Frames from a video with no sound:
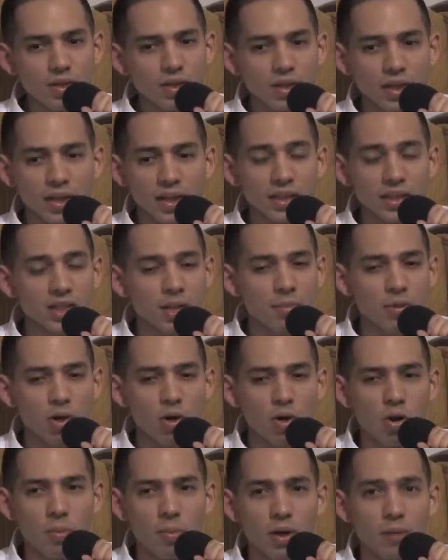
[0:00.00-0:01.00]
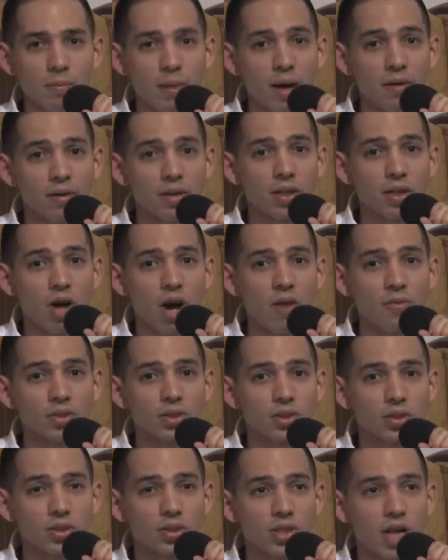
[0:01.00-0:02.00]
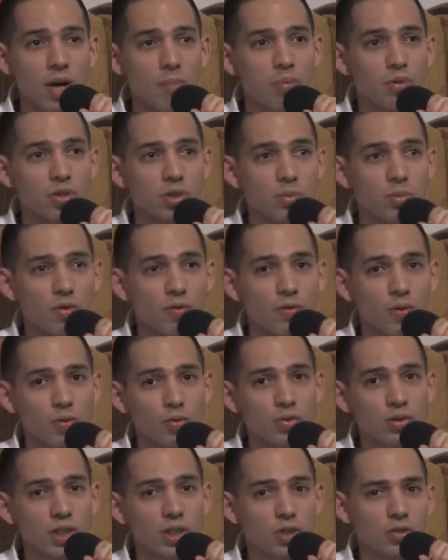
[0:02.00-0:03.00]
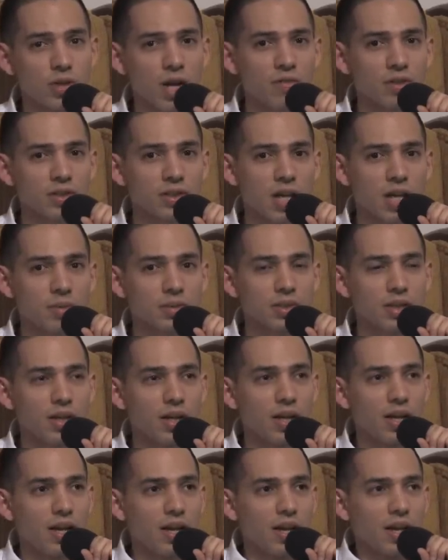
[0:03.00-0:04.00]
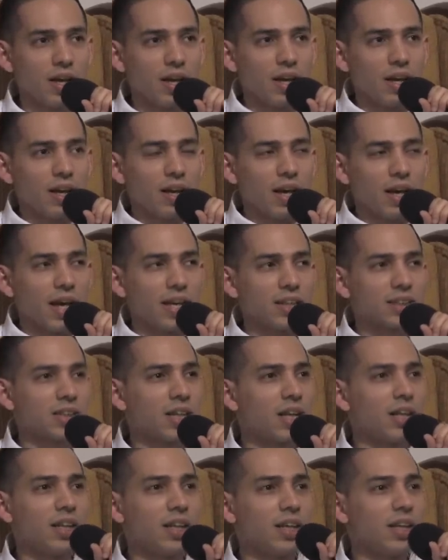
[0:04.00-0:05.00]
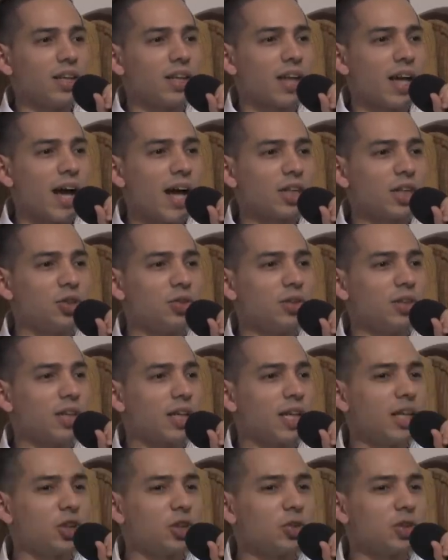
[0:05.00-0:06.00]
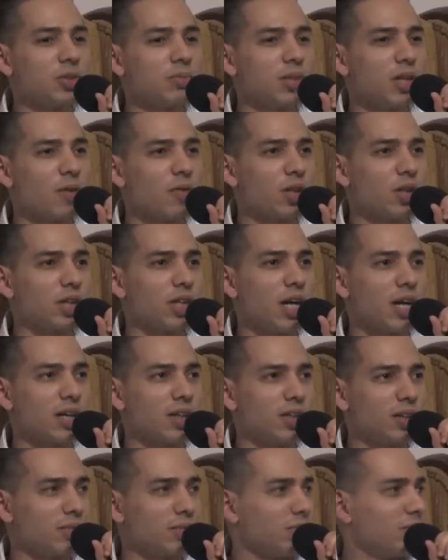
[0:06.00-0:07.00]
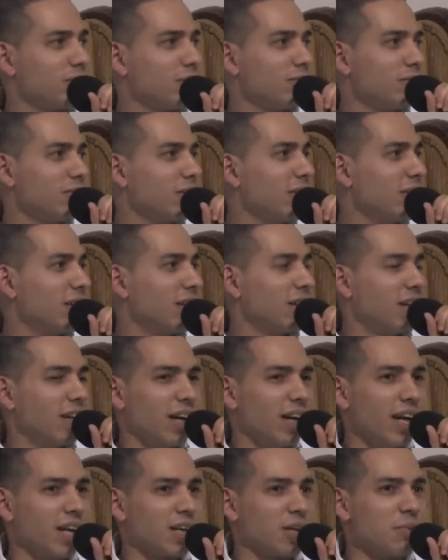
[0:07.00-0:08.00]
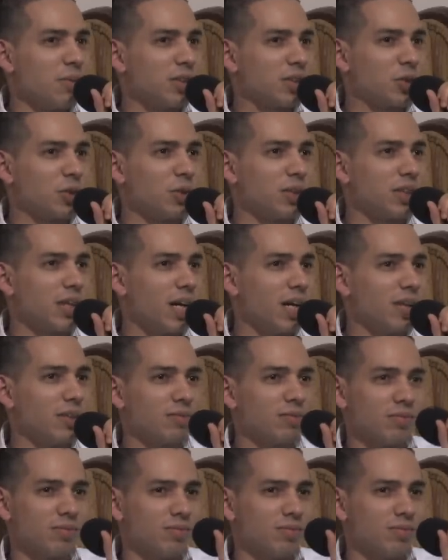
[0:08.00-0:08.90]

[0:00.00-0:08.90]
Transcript: the kid is coming home, and apparently the officer stop pulls him over for routine traffic stops, and suddenly the guy shoot the kid shoots himself with a shotgun, yeah, and commits suicide.